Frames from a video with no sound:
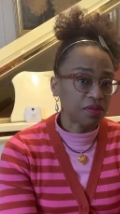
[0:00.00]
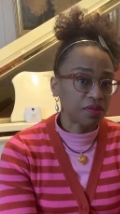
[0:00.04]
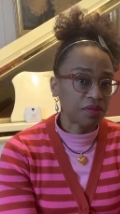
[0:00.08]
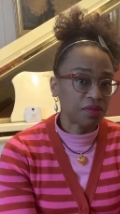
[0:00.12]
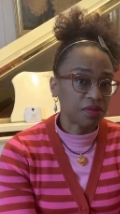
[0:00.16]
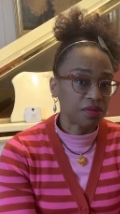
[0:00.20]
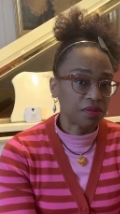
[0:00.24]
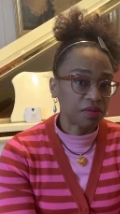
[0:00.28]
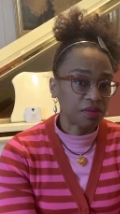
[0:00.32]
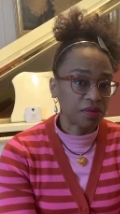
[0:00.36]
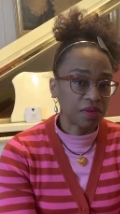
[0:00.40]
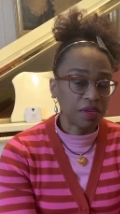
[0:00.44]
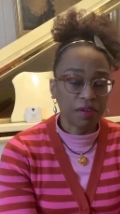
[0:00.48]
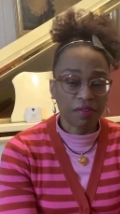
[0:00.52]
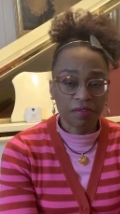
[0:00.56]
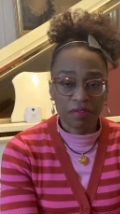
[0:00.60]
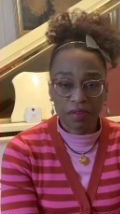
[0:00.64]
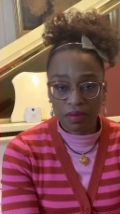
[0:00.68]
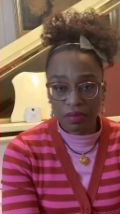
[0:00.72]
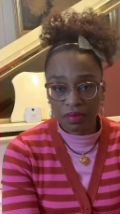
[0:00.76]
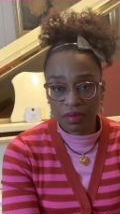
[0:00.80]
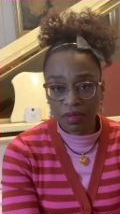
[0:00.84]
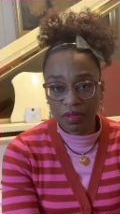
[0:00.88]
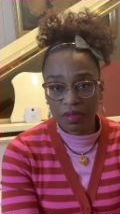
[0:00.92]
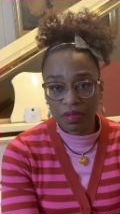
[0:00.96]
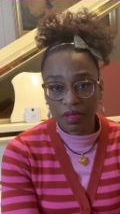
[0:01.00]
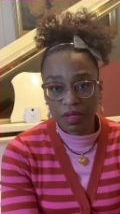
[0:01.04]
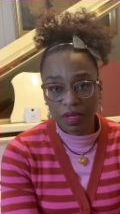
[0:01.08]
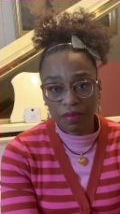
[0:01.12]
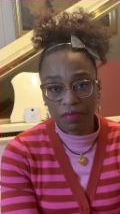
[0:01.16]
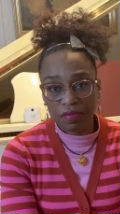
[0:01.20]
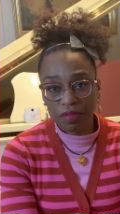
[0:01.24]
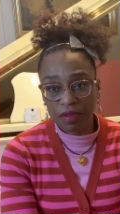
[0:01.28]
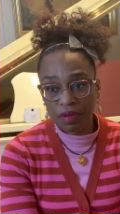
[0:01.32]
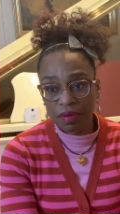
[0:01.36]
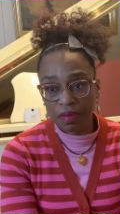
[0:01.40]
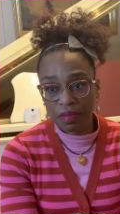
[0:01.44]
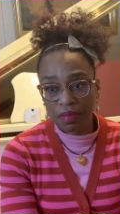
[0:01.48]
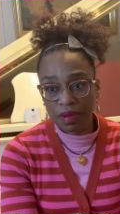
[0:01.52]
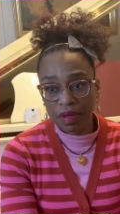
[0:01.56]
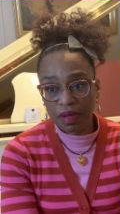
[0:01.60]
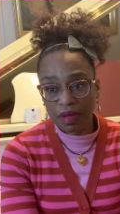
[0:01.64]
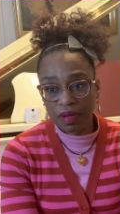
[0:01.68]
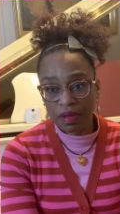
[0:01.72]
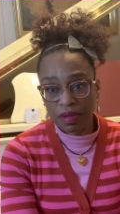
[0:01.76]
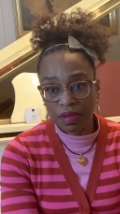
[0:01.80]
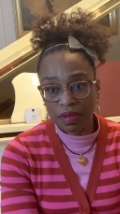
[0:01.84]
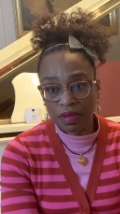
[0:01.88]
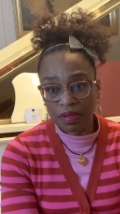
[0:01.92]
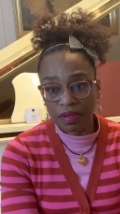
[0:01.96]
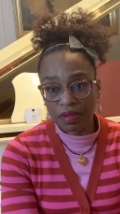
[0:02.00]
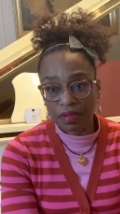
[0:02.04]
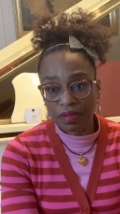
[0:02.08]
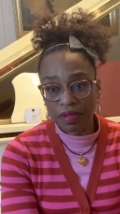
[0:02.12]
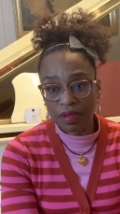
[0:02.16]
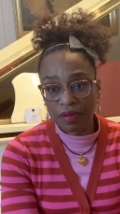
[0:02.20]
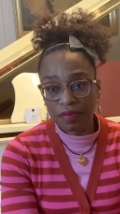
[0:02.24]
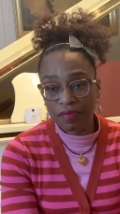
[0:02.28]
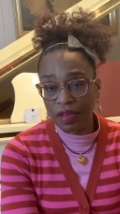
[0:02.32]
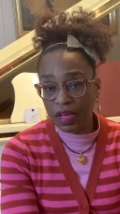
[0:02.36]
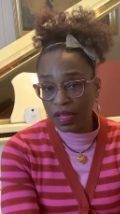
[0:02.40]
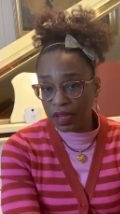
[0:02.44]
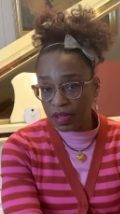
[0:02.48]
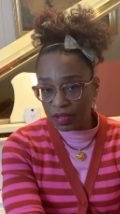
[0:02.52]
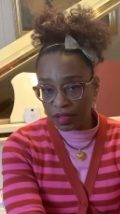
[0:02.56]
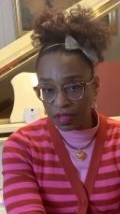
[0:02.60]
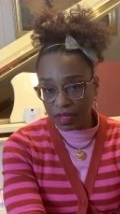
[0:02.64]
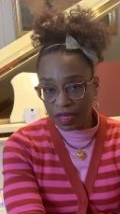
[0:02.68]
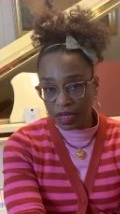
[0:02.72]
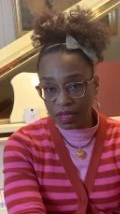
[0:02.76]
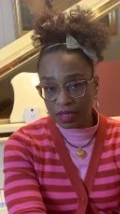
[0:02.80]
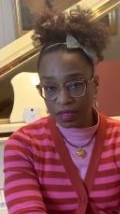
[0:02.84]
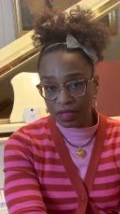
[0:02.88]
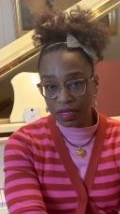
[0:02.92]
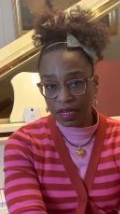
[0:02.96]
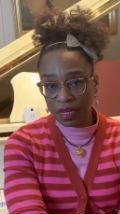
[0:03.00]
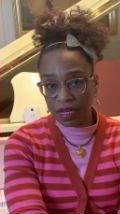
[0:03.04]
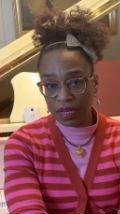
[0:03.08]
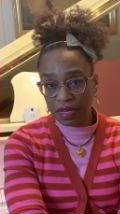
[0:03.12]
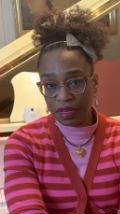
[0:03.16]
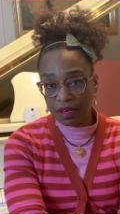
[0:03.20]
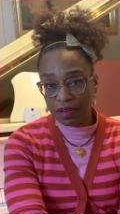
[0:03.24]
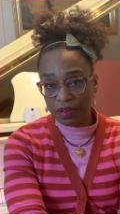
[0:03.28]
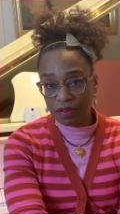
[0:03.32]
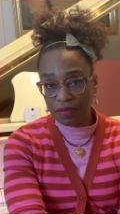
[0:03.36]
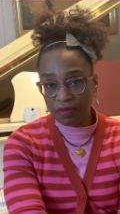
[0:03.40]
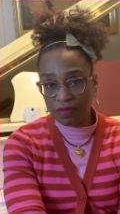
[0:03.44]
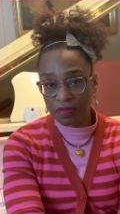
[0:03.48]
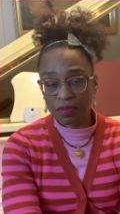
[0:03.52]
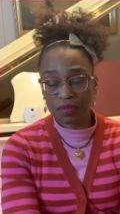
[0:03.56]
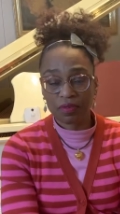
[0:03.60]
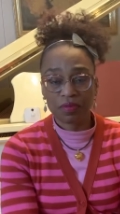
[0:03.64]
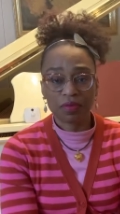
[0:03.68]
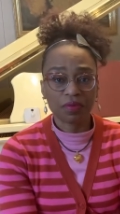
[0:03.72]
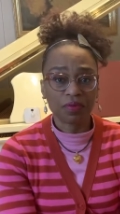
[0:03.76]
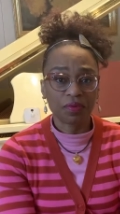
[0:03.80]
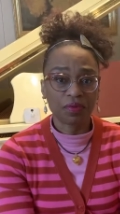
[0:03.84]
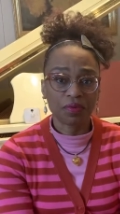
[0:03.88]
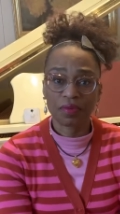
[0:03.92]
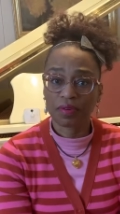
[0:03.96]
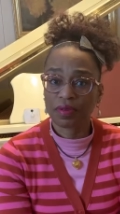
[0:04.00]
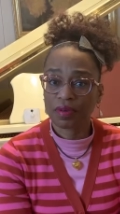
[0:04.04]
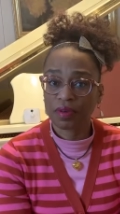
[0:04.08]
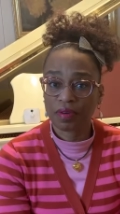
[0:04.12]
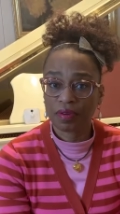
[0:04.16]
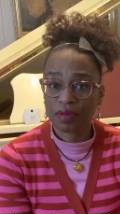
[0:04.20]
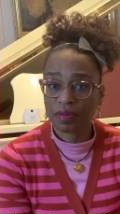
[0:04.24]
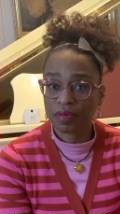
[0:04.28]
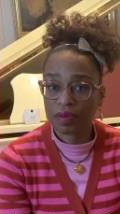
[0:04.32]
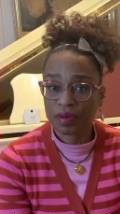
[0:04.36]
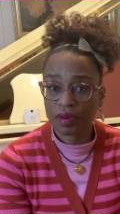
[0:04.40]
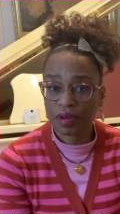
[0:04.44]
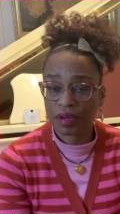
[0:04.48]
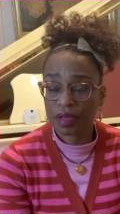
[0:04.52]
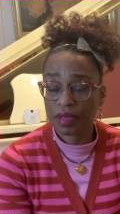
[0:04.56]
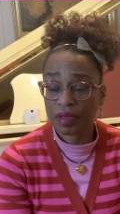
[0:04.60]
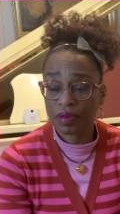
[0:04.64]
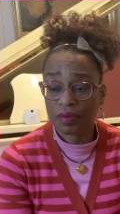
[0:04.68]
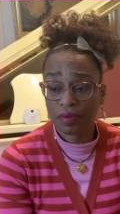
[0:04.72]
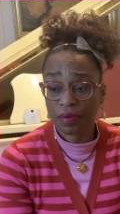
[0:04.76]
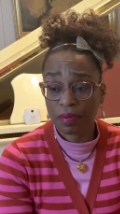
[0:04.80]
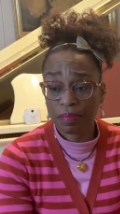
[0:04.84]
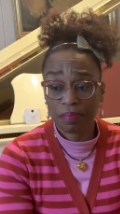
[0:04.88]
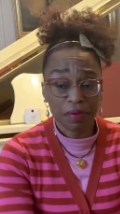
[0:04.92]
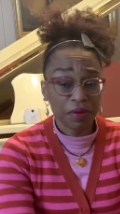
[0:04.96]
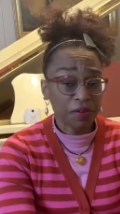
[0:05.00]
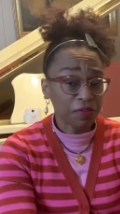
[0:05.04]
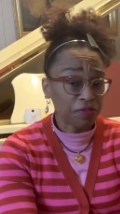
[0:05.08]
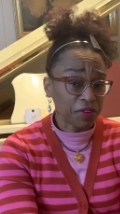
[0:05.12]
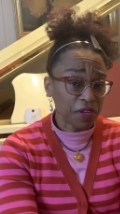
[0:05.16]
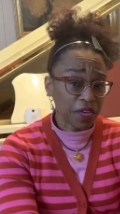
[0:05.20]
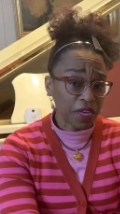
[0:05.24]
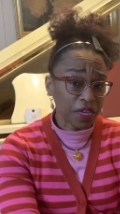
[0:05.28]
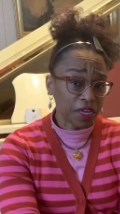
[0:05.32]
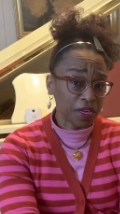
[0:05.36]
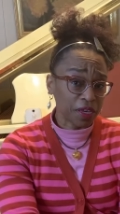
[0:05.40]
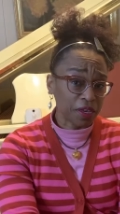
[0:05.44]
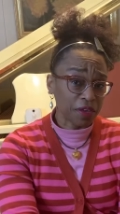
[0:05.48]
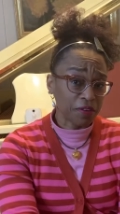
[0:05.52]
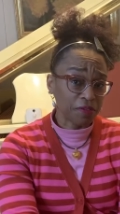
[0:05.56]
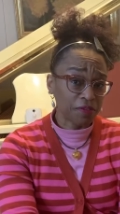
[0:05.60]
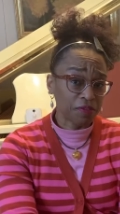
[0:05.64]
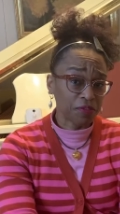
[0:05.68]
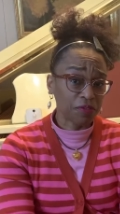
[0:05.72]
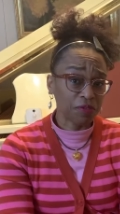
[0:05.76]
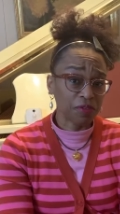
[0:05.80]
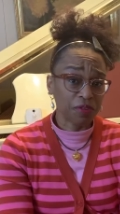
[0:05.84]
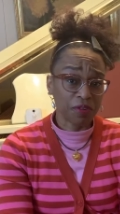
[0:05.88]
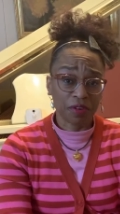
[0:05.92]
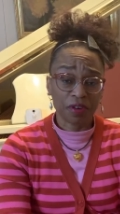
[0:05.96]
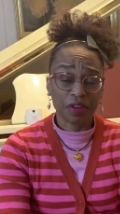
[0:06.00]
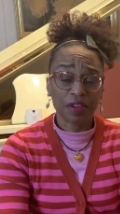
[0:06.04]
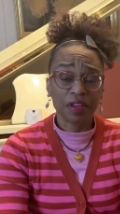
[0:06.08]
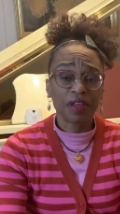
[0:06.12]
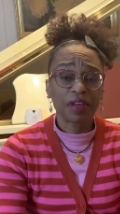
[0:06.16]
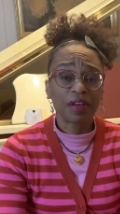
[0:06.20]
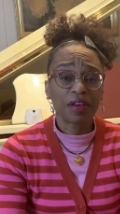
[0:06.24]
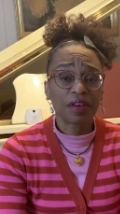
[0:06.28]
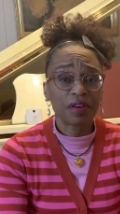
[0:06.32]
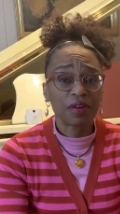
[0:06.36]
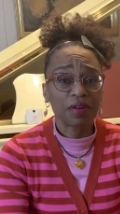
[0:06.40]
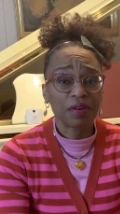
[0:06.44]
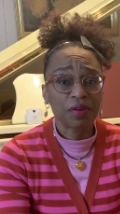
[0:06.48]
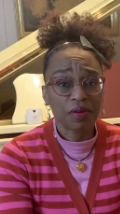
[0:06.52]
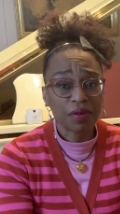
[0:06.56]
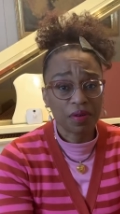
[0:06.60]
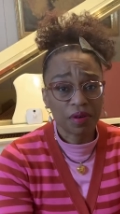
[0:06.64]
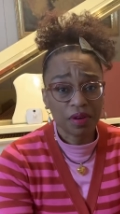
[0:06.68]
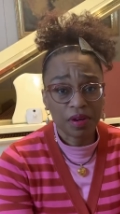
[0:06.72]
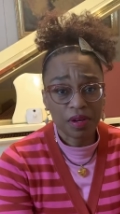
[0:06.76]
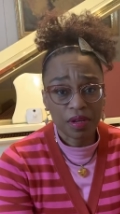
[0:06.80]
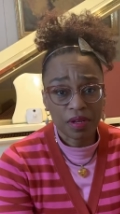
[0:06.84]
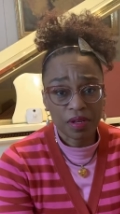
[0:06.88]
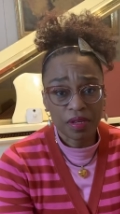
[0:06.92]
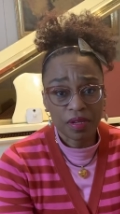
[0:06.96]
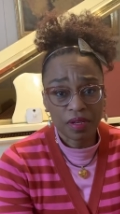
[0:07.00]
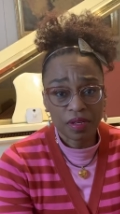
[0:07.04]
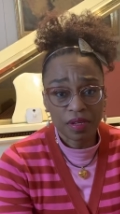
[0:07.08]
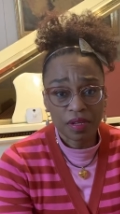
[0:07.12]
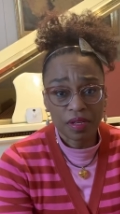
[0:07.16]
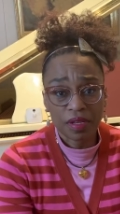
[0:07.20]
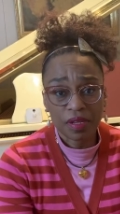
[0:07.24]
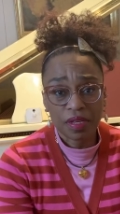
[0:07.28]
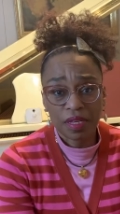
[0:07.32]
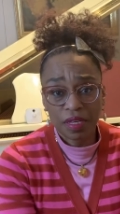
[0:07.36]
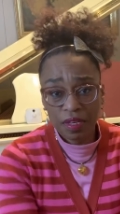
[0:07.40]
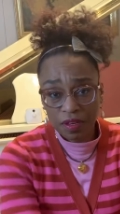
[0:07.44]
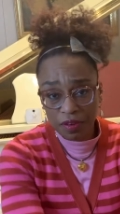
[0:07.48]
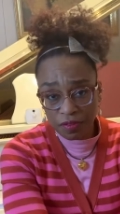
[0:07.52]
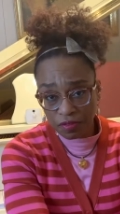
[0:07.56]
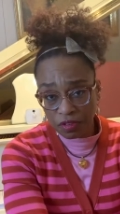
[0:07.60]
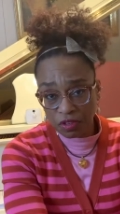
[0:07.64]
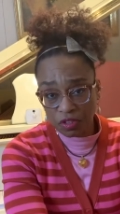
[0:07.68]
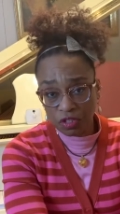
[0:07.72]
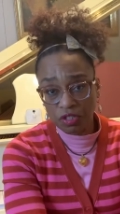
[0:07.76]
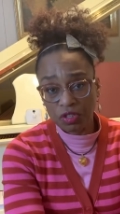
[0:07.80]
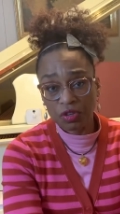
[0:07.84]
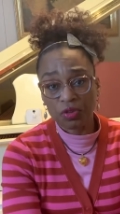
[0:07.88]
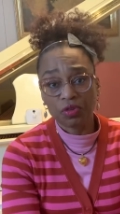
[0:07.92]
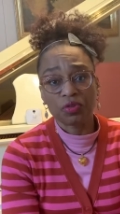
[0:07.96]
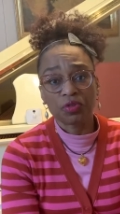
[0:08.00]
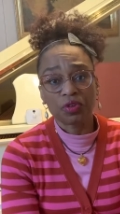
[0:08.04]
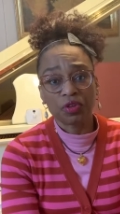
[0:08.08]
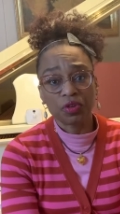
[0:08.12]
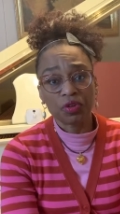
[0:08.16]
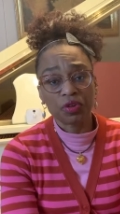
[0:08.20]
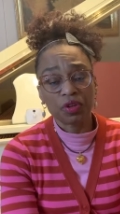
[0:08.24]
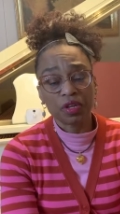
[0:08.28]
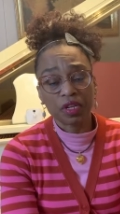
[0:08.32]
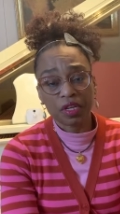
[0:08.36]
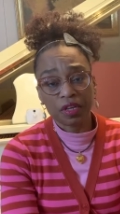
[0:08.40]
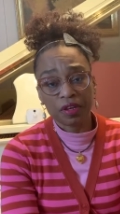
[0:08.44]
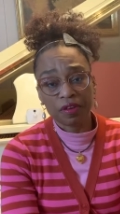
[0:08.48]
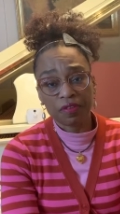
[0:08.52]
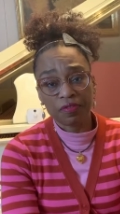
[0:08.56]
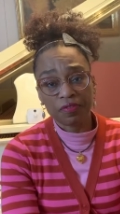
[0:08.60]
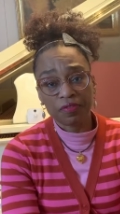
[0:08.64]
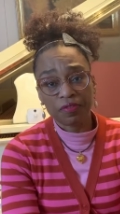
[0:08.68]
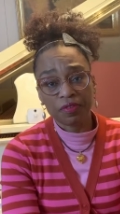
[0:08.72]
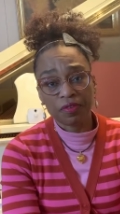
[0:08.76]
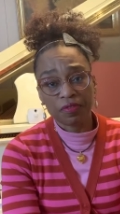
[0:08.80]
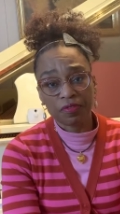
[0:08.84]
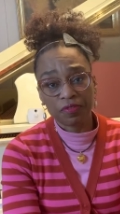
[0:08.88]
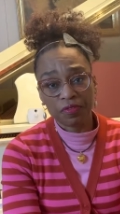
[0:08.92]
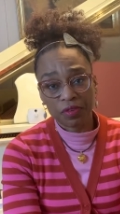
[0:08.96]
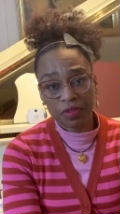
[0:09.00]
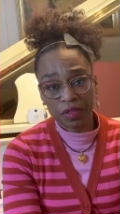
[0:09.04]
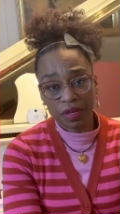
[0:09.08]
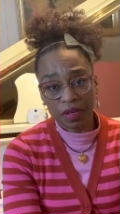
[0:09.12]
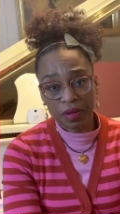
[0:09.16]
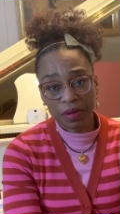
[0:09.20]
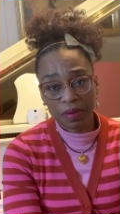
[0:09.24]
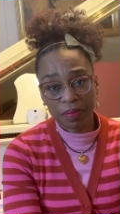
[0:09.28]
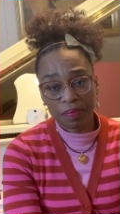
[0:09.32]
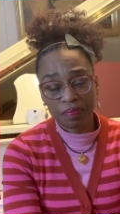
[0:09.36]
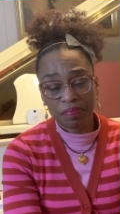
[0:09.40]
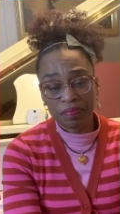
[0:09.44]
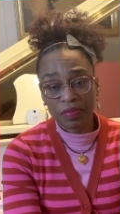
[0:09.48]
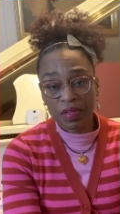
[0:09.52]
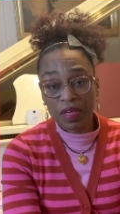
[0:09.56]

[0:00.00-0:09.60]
to give them give them uh, a Valentine's Day gift or or or birthday gift or or a gift to show your love for them,